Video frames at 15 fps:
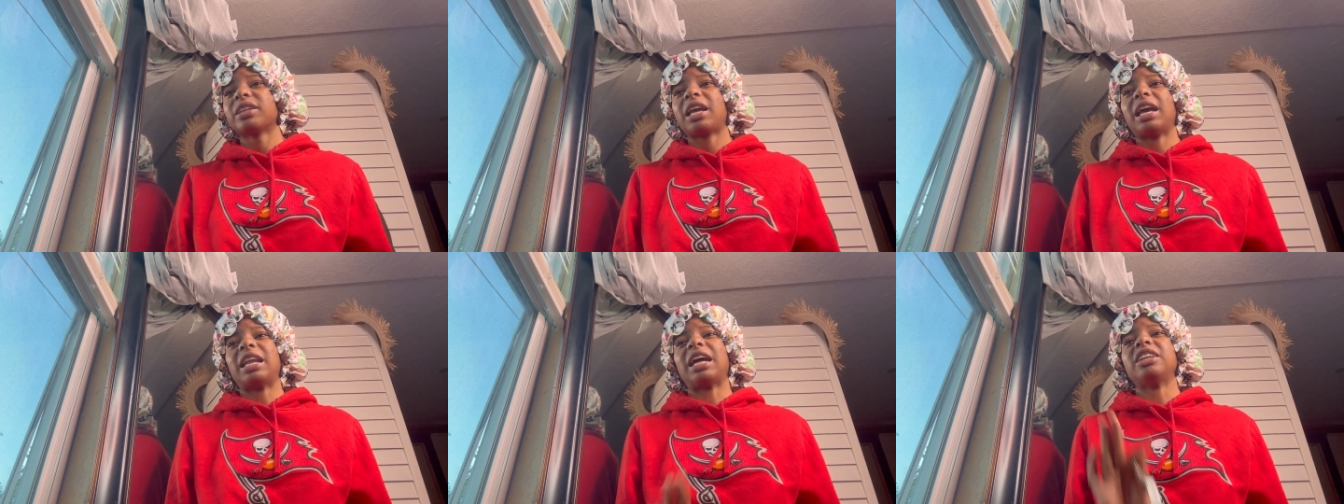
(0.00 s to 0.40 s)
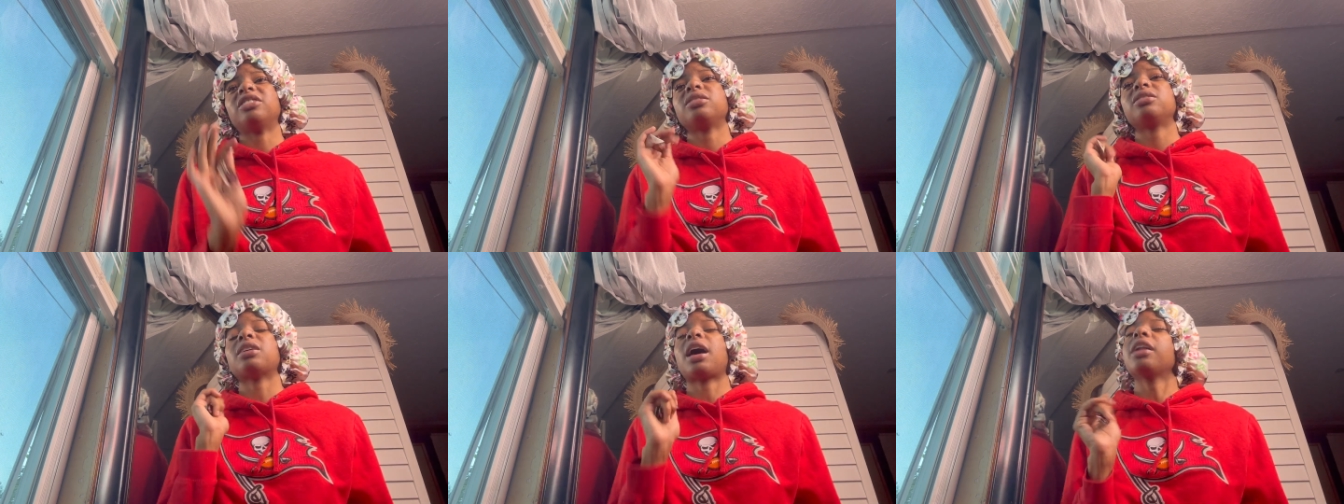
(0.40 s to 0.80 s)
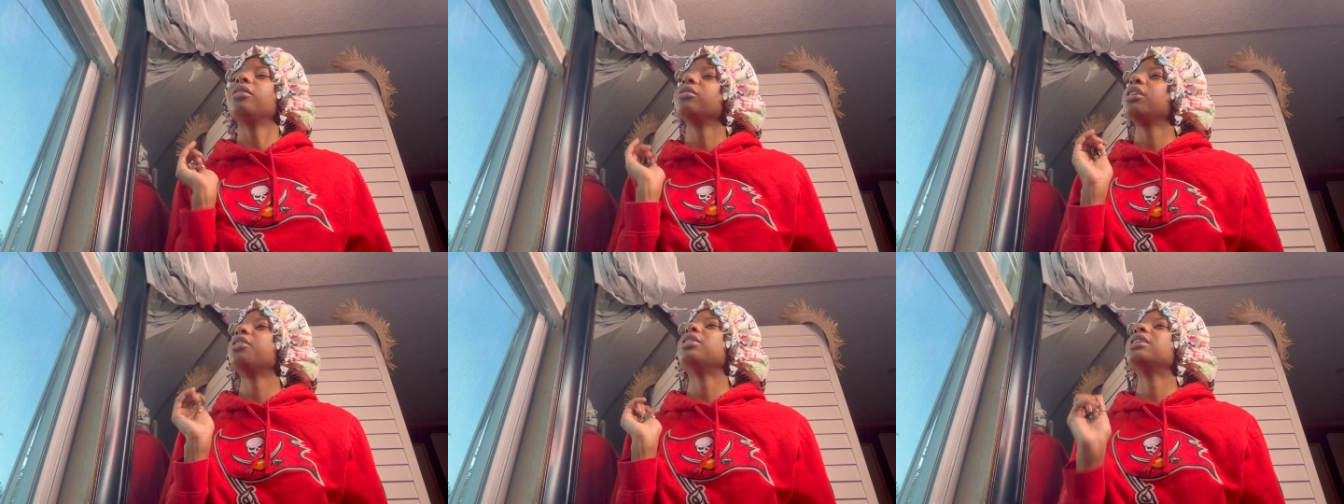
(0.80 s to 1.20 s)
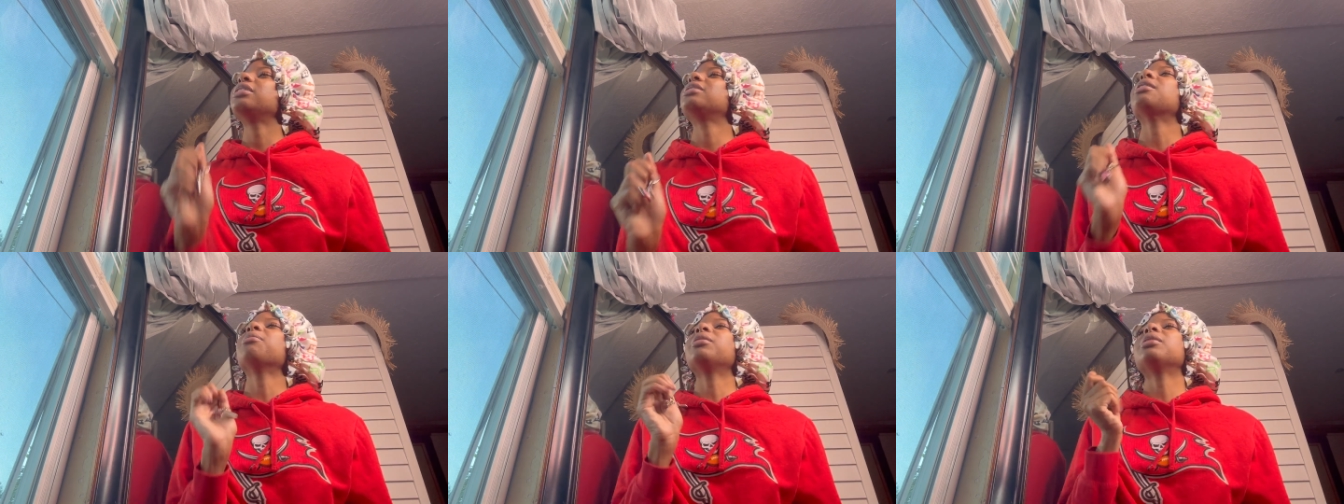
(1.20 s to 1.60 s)
And I just, I don't know. It's
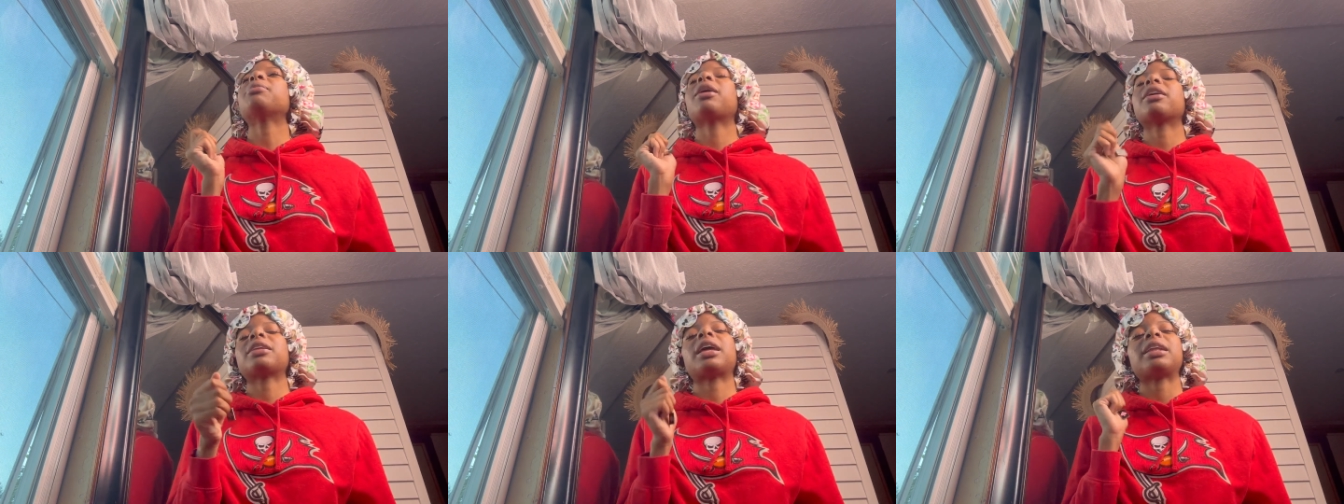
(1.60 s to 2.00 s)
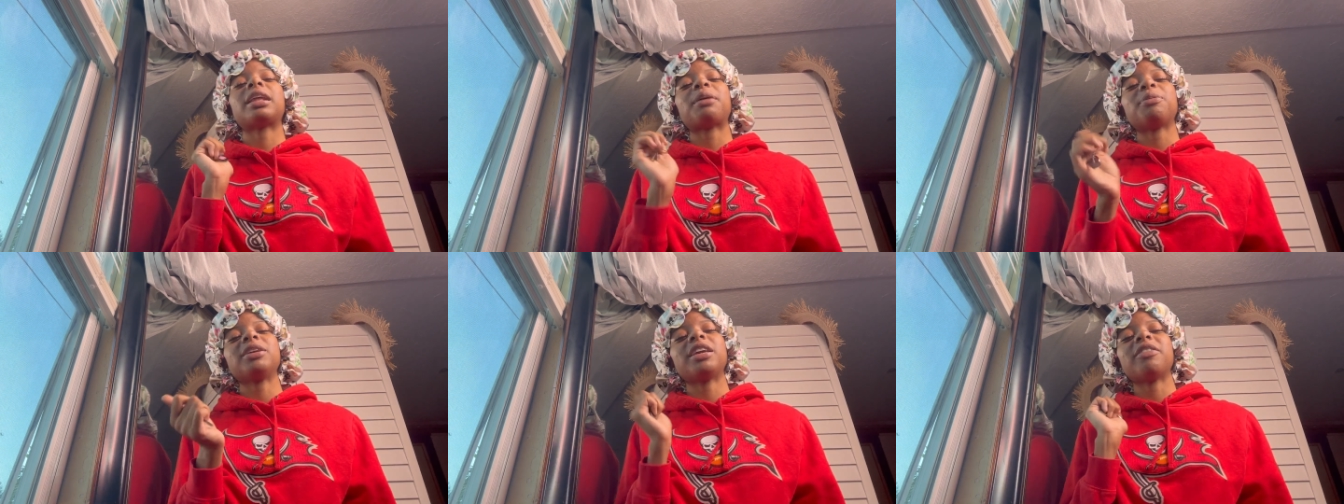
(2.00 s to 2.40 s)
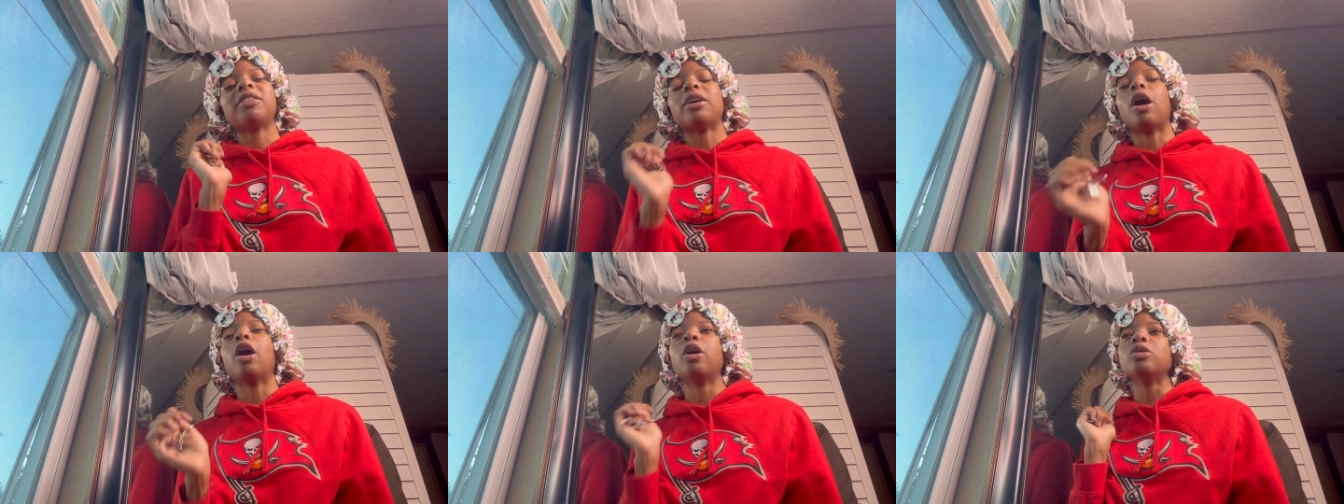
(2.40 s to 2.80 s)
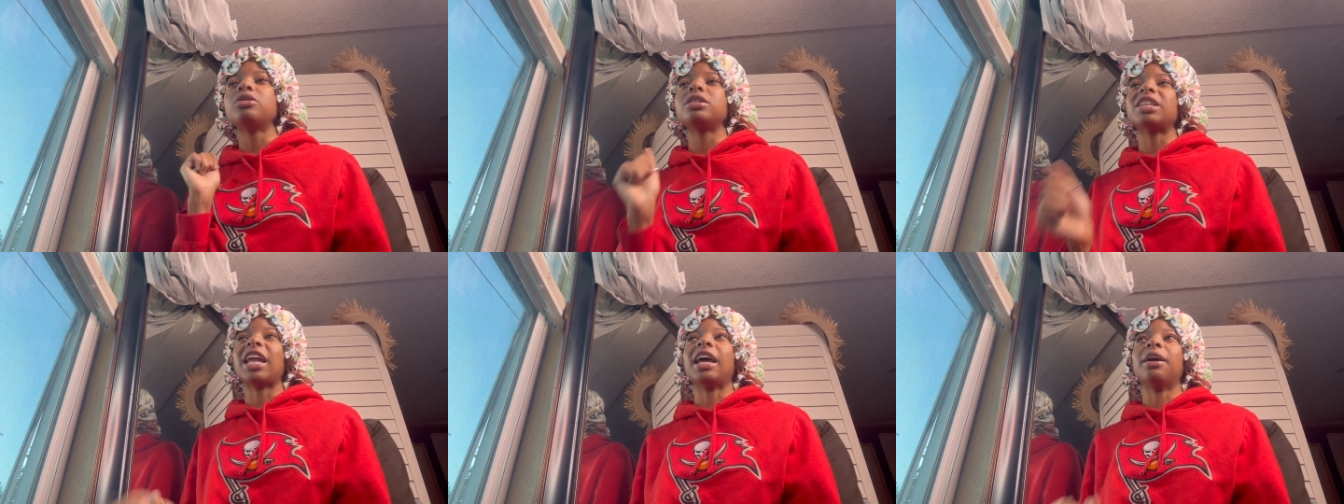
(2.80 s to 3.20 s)
something about that that be giving host
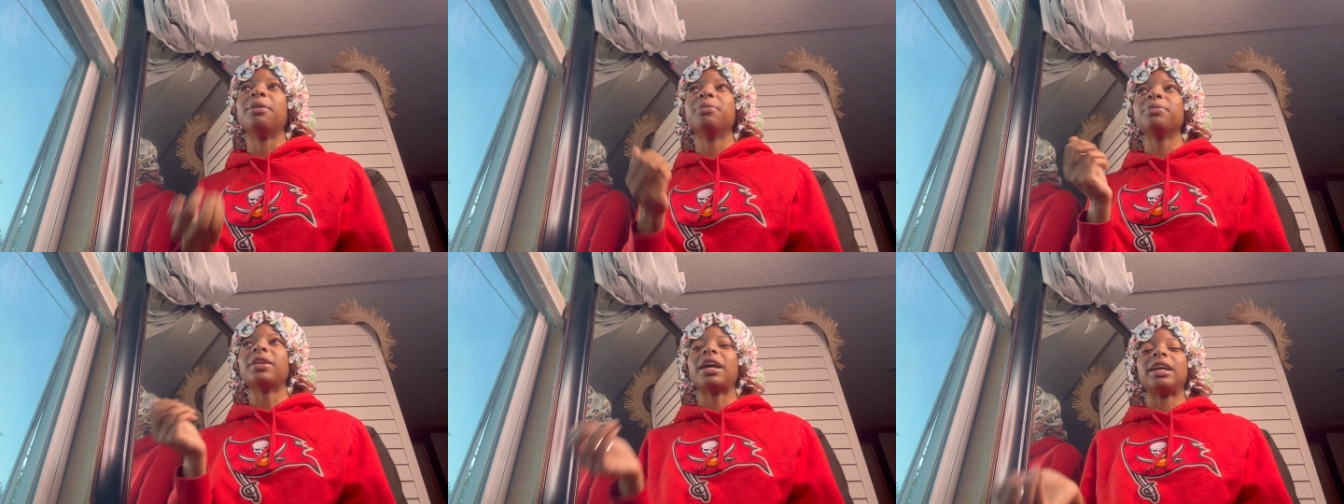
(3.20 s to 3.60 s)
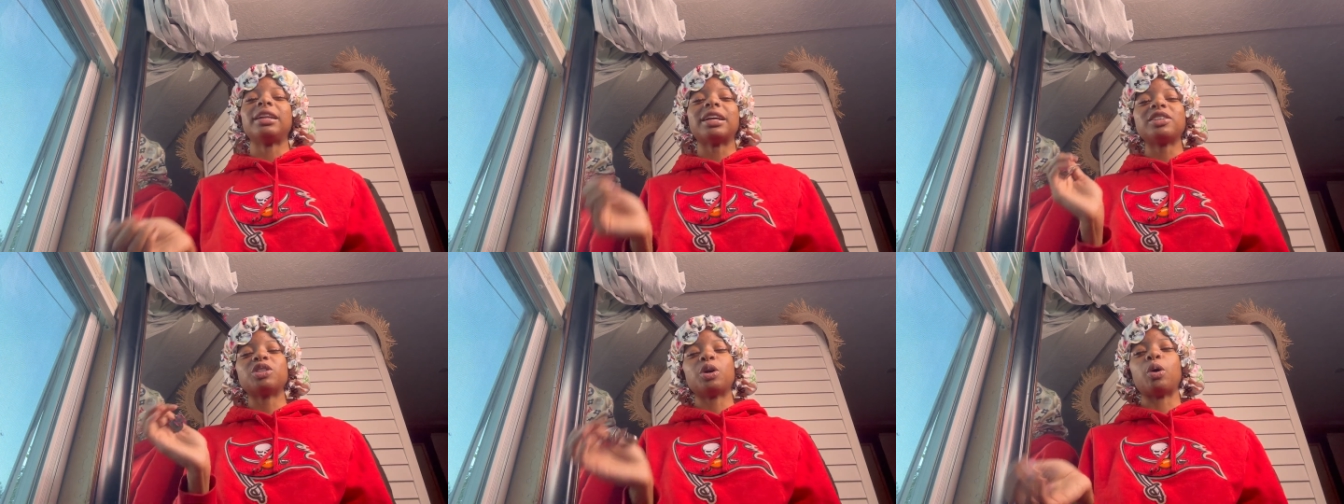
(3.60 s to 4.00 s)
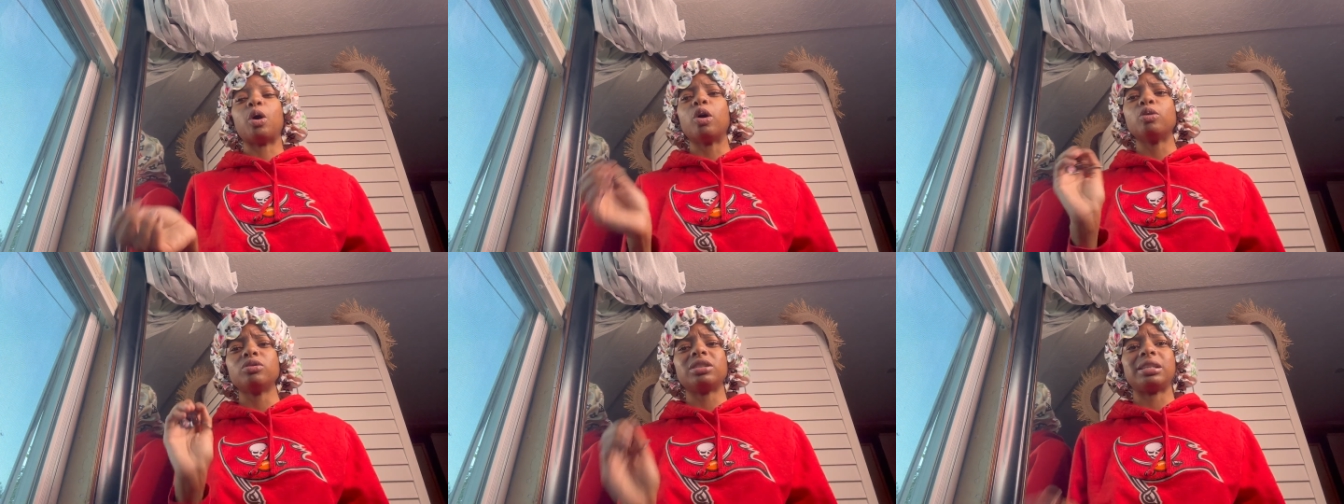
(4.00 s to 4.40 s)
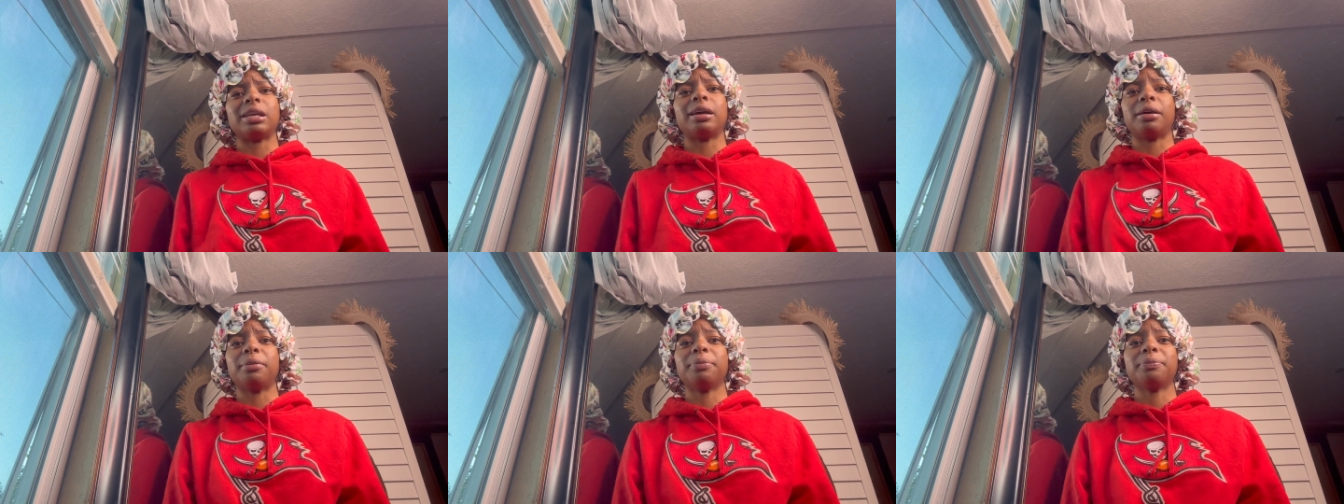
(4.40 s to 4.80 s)
stamp. Like, that's your host
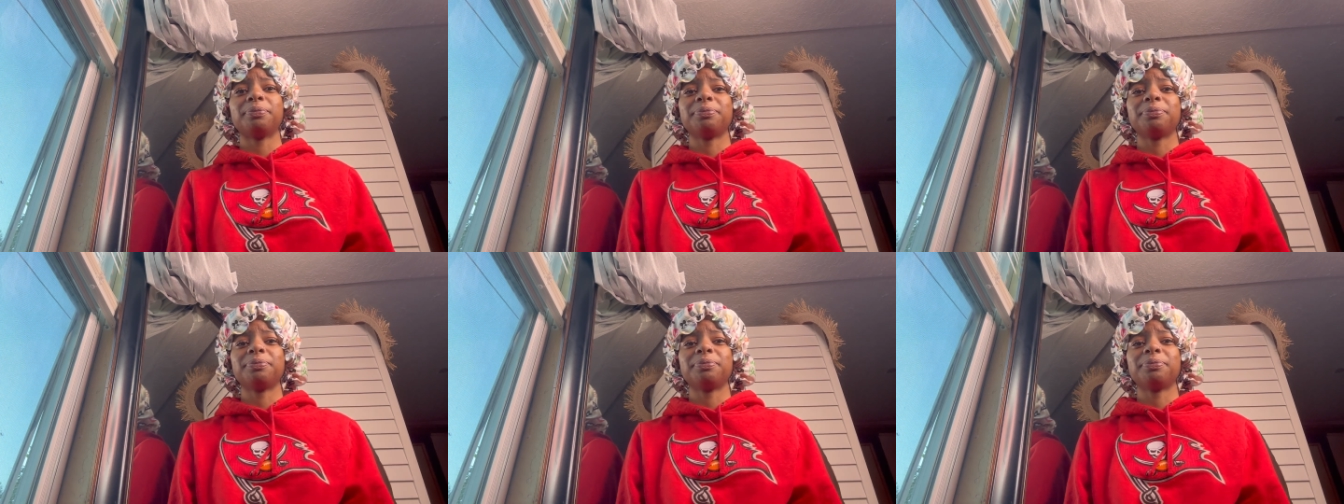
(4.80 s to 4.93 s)
stamp.